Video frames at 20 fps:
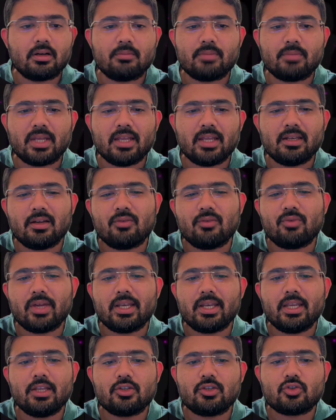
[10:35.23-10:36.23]
in a
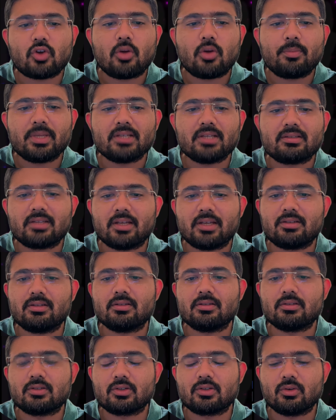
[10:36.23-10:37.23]
very choppy
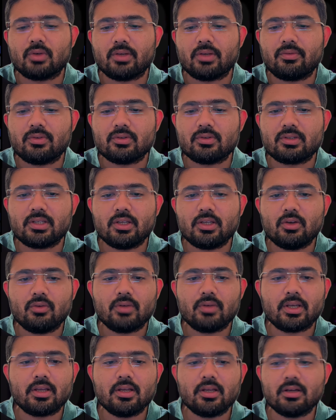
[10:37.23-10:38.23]
session. So if you see
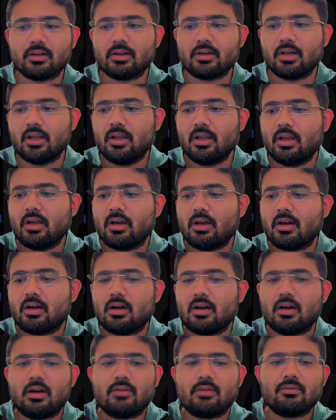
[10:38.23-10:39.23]
over here,
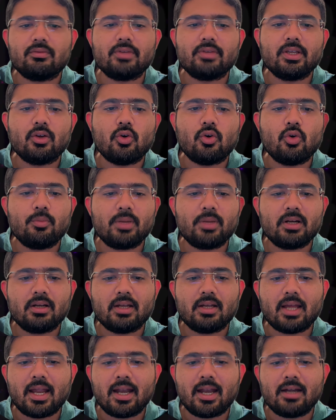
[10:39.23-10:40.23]
we
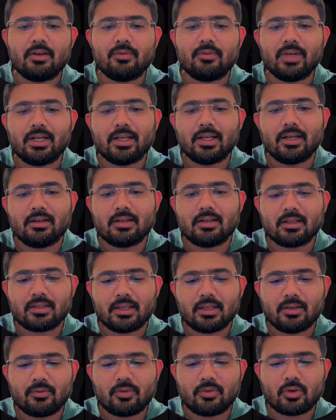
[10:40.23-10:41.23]
opened and we did
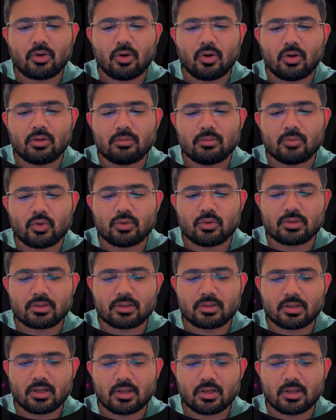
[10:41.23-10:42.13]
nothing for almost